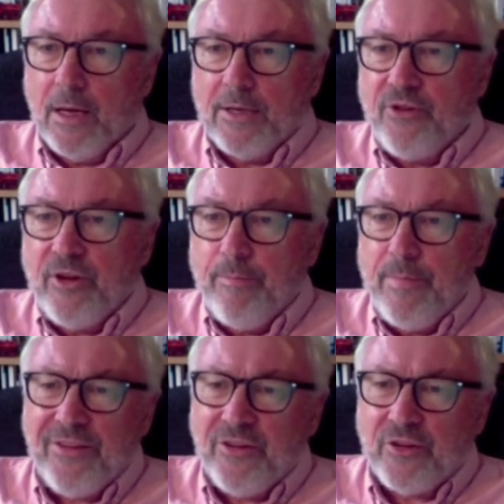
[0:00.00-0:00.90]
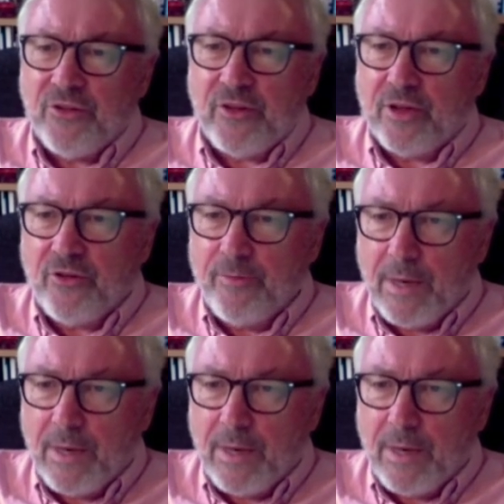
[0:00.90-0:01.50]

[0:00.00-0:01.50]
And she admitted as such in